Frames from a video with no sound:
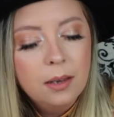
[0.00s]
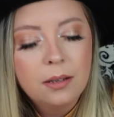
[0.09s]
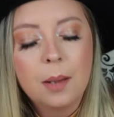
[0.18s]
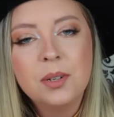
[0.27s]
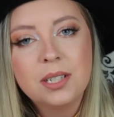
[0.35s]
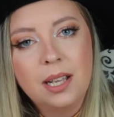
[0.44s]

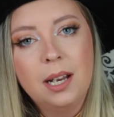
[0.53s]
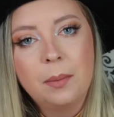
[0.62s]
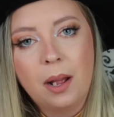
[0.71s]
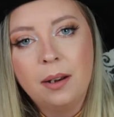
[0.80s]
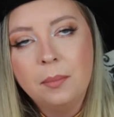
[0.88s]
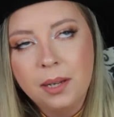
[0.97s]
I'm just kidding
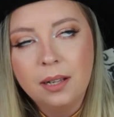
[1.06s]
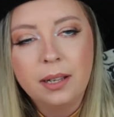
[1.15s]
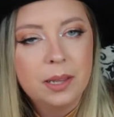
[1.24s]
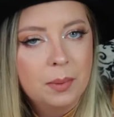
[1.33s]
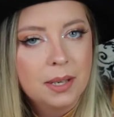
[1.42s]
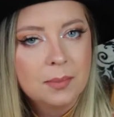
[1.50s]
about it being like
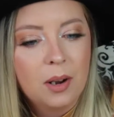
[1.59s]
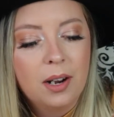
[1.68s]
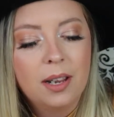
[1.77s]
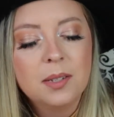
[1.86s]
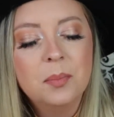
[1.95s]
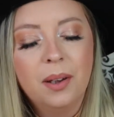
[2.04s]
the best
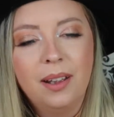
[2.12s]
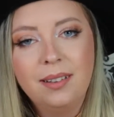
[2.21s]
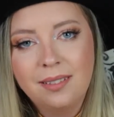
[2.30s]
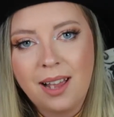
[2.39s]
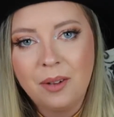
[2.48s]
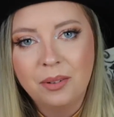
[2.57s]
product, but
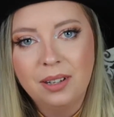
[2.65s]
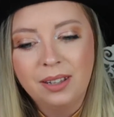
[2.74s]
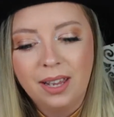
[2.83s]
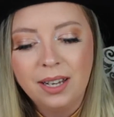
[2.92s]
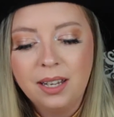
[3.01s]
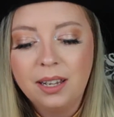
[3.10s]
I really
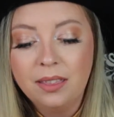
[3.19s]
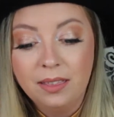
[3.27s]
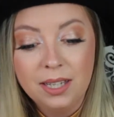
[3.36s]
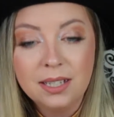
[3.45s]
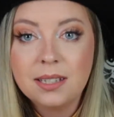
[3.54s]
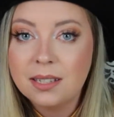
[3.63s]
like
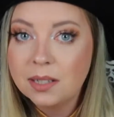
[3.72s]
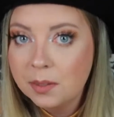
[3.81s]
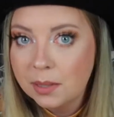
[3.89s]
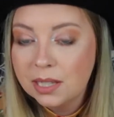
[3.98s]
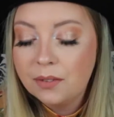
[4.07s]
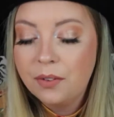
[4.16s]
this
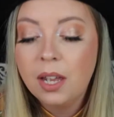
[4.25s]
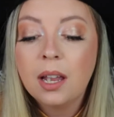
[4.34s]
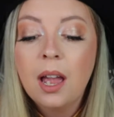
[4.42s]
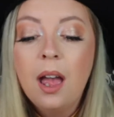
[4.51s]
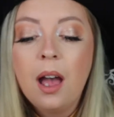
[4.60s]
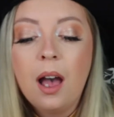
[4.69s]
specific.
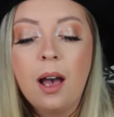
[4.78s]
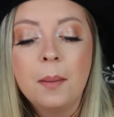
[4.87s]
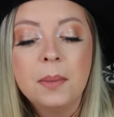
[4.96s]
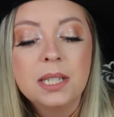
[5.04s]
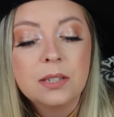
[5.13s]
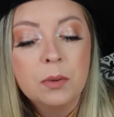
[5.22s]
Um,
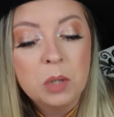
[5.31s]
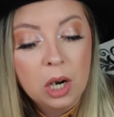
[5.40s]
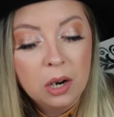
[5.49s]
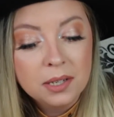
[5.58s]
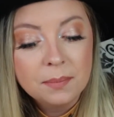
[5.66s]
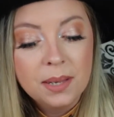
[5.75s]
this is from Tarte
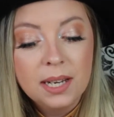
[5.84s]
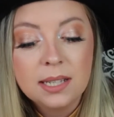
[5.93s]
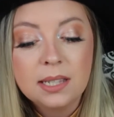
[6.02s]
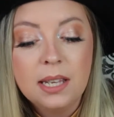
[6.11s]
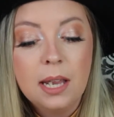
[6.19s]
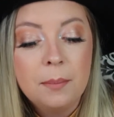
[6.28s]
Cosmetics,
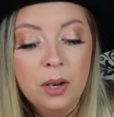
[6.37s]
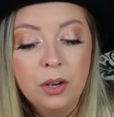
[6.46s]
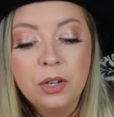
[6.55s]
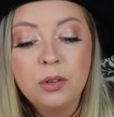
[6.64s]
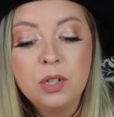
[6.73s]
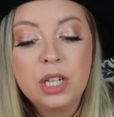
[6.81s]
the
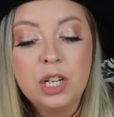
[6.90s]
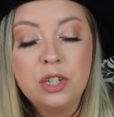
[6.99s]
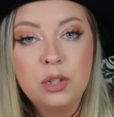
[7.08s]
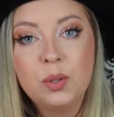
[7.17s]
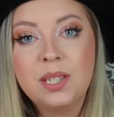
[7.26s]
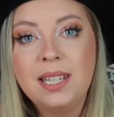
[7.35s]
Maracuja
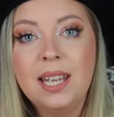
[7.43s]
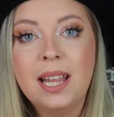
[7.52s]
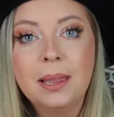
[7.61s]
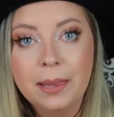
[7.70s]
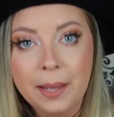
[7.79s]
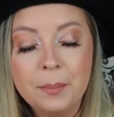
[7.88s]
Juicy
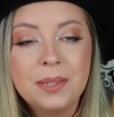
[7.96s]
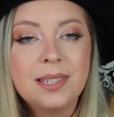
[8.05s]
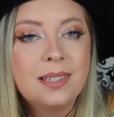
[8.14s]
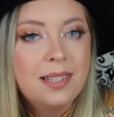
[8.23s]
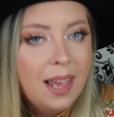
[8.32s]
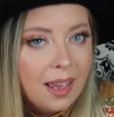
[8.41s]

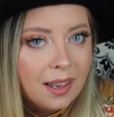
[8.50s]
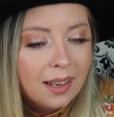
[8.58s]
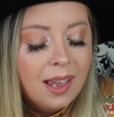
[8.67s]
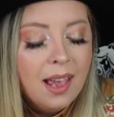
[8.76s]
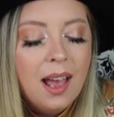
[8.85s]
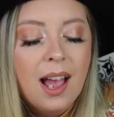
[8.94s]
Lipstick.
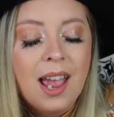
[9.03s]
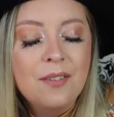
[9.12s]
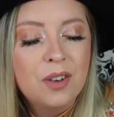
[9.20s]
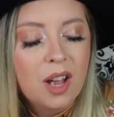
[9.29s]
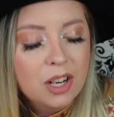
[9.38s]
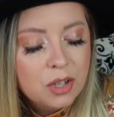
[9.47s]
I have not